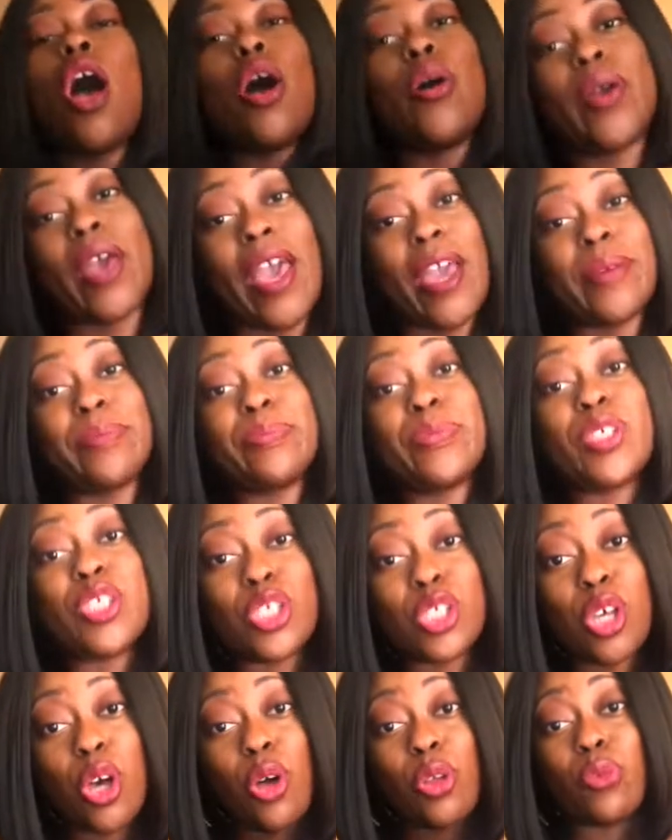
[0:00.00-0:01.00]
Okay,
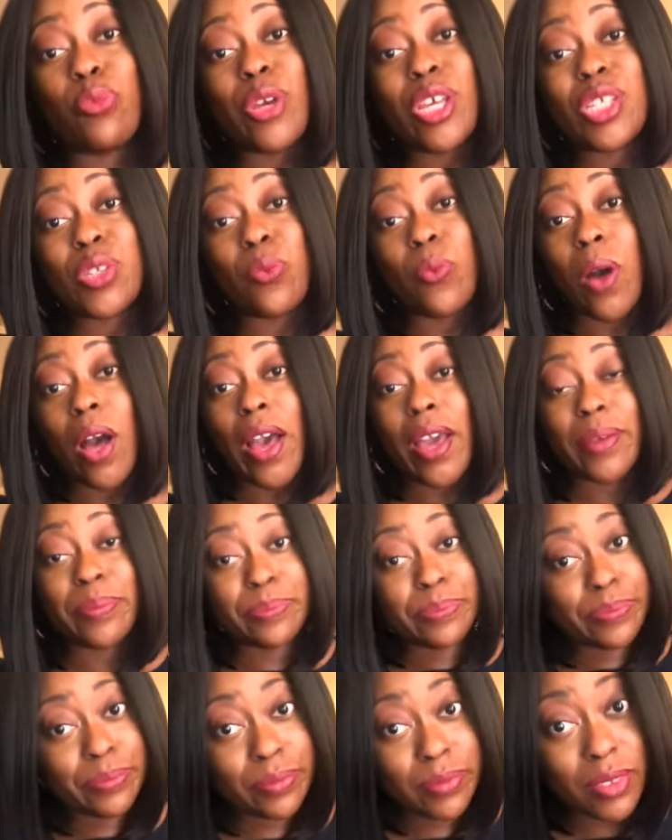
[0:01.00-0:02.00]
so the reason why,
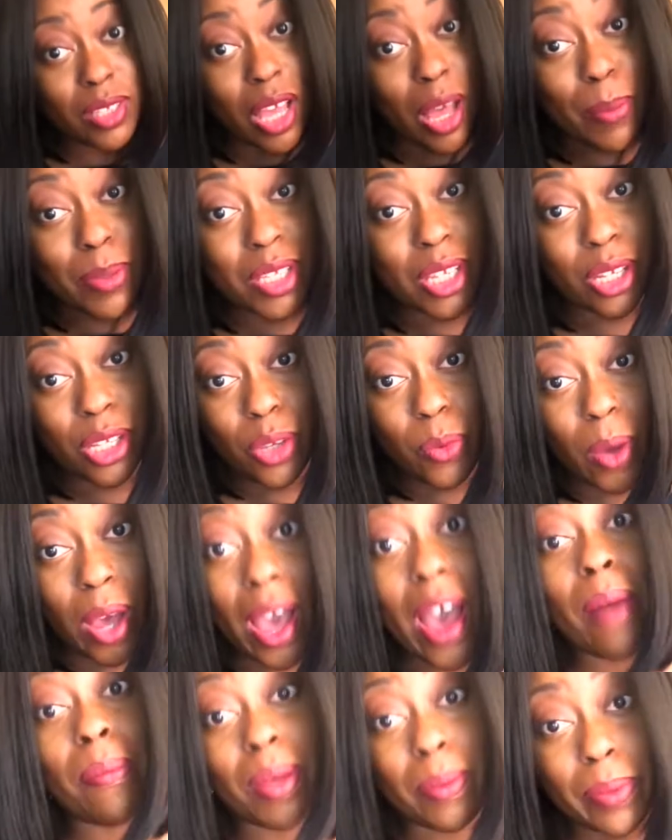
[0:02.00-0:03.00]
I'm gonna tell you why I
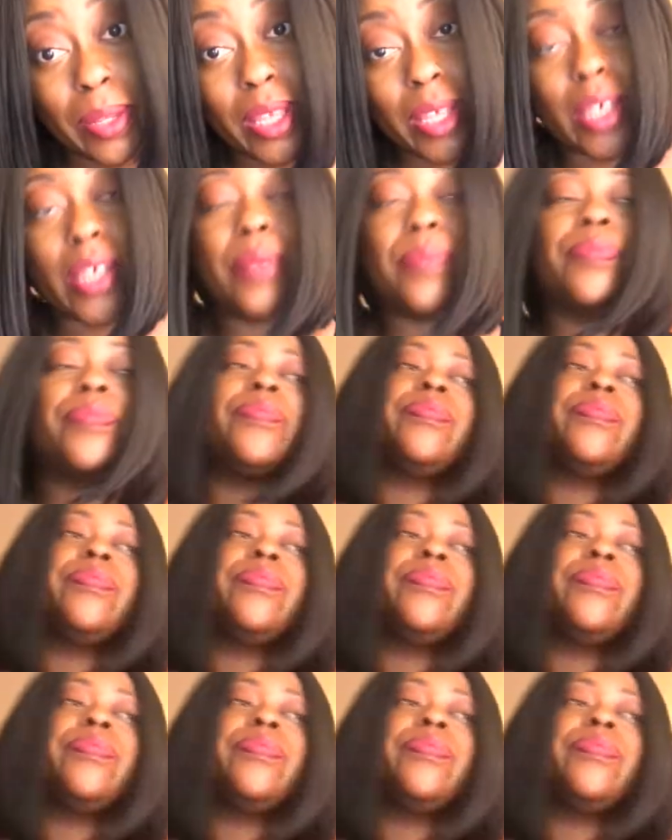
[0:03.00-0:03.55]
have my blankie.